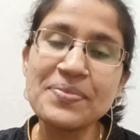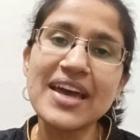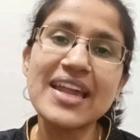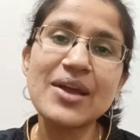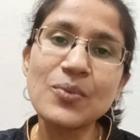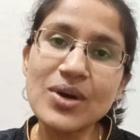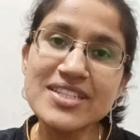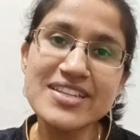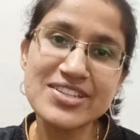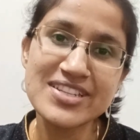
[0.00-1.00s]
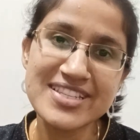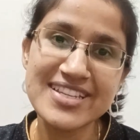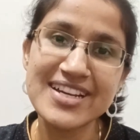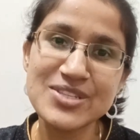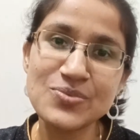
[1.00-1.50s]
And I wanted to
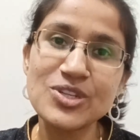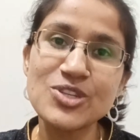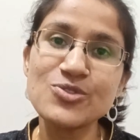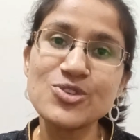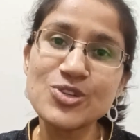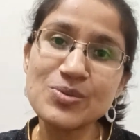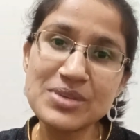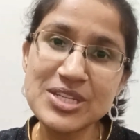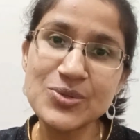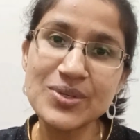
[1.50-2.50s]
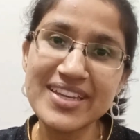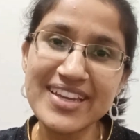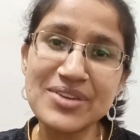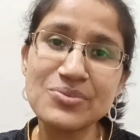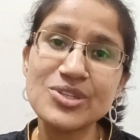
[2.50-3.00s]
discuss what you should be doing
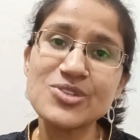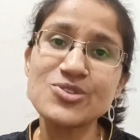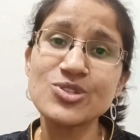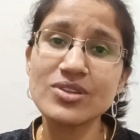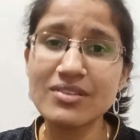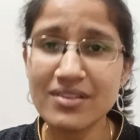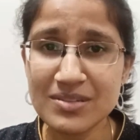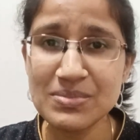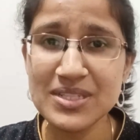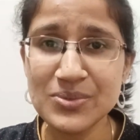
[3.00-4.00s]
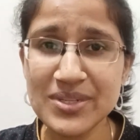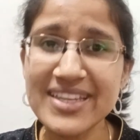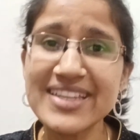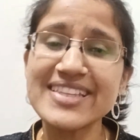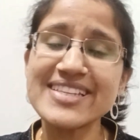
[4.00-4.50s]
and what you should not be doing
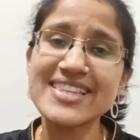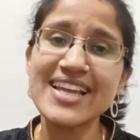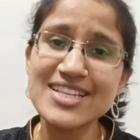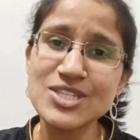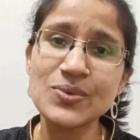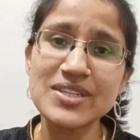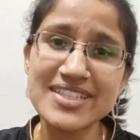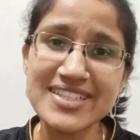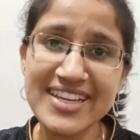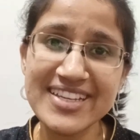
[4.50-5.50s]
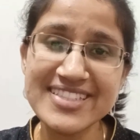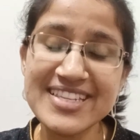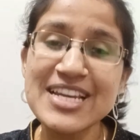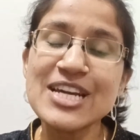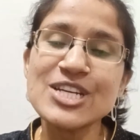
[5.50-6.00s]
in these last 20 days
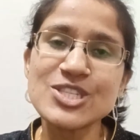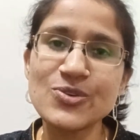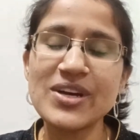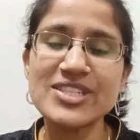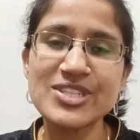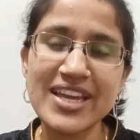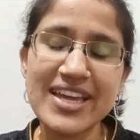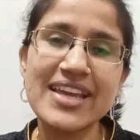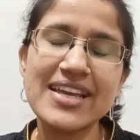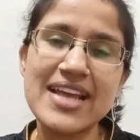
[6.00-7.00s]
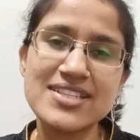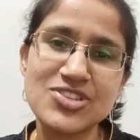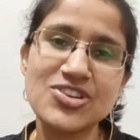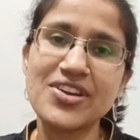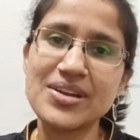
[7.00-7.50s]
so as to get
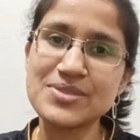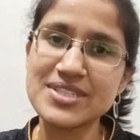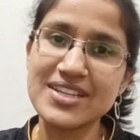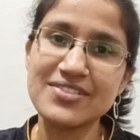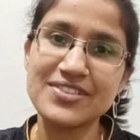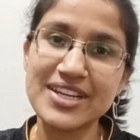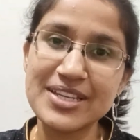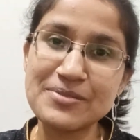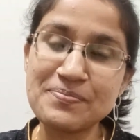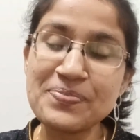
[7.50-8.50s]
SHRM certified.